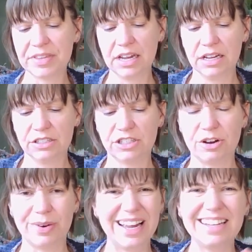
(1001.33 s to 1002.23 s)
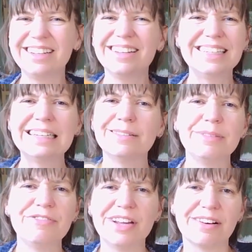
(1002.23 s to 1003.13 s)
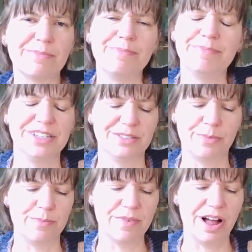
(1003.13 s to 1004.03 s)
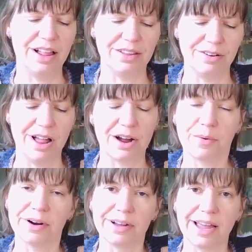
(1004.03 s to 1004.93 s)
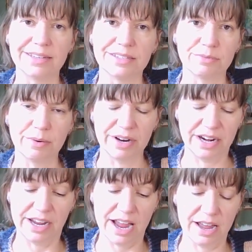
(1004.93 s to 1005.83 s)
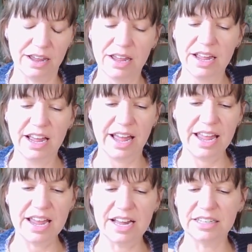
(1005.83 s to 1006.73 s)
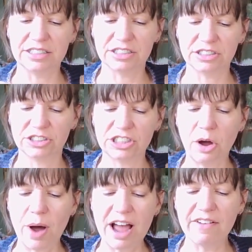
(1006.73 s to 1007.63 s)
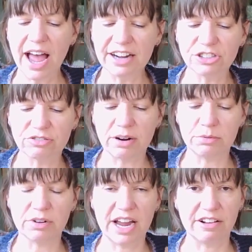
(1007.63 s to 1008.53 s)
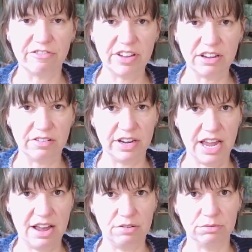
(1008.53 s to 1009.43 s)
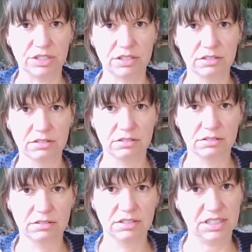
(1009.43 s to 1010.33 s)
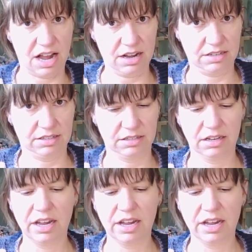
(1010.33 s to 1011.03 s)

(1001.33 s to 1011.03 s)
So my feet are just a little awkward, I guess, is what we're getting at. And so I've had trouble kind of figuring out socks.